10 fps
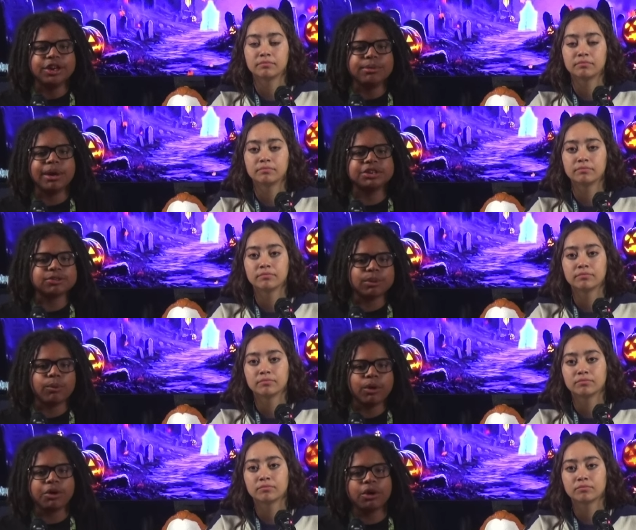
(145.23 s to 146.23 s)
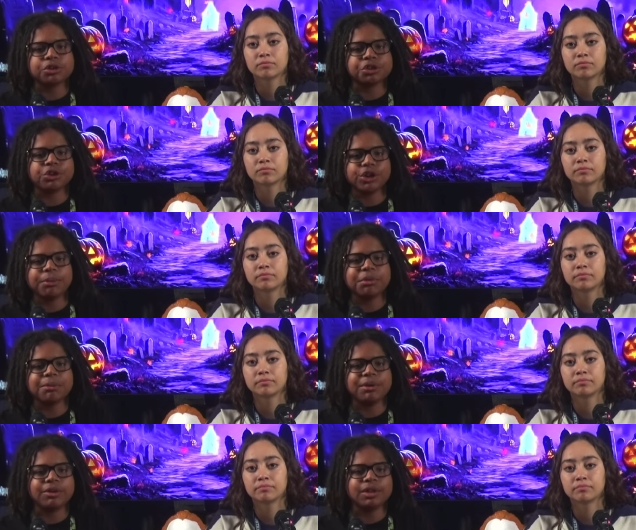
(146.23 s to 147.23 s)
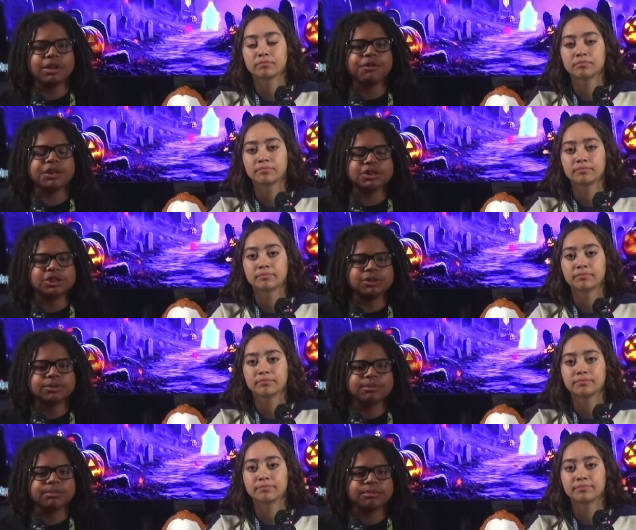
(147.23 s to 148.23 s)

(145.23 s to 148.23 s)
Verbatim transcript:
Speaker 1: You might just want to work harder so your name could be on the Larrier too.